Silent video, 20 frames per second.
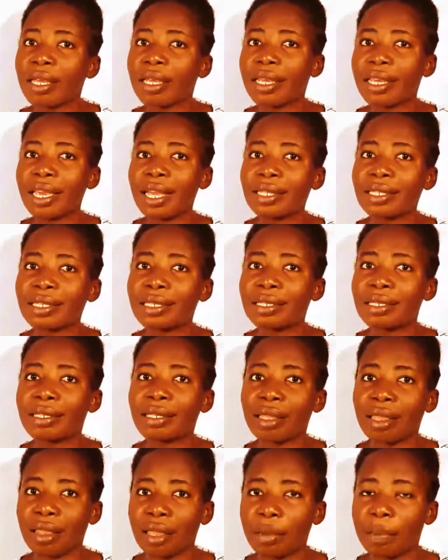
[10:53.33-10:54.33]
get
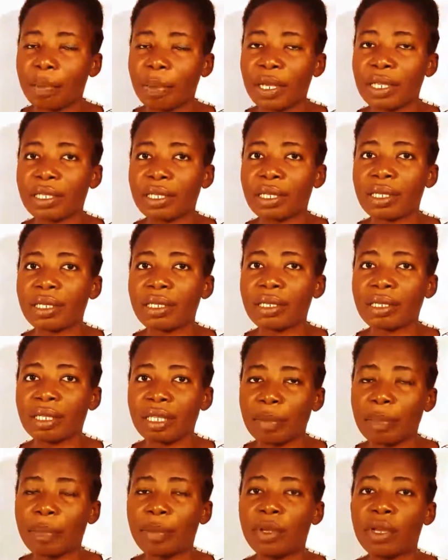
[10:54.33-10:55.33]
the
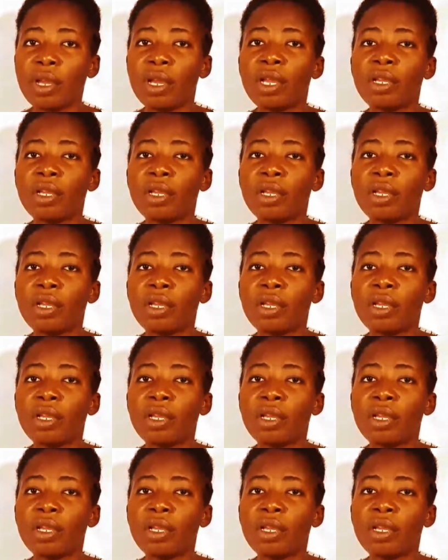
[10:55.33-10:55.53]
person,